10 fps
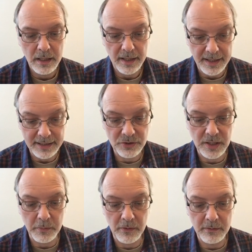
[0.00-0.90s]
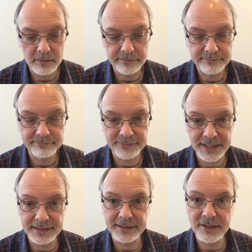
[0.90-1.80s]
I had trouble
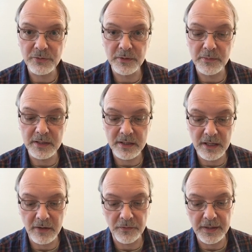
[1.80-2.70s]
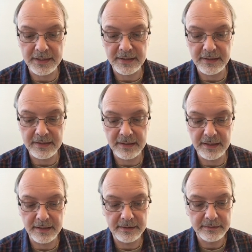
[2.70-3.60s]
finding this one myself, Raskin said.
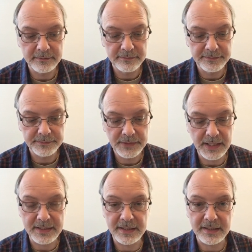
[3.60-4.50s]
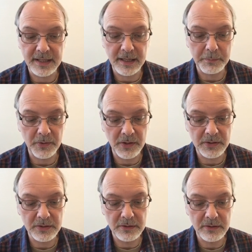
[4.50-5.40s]
Guess this guy
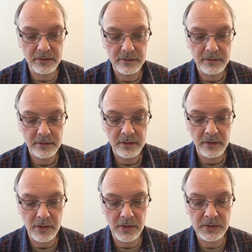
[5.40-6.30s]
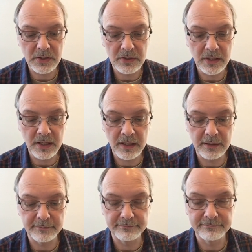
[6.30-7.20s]
Parsons lost his head
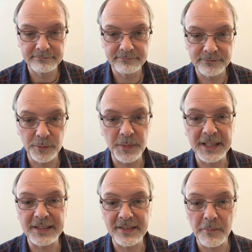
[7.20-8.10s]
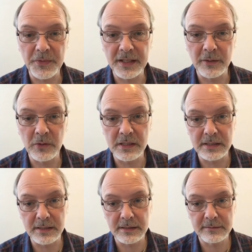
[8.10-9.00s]
for being something he
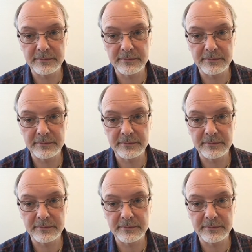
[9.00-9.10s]
wasn't.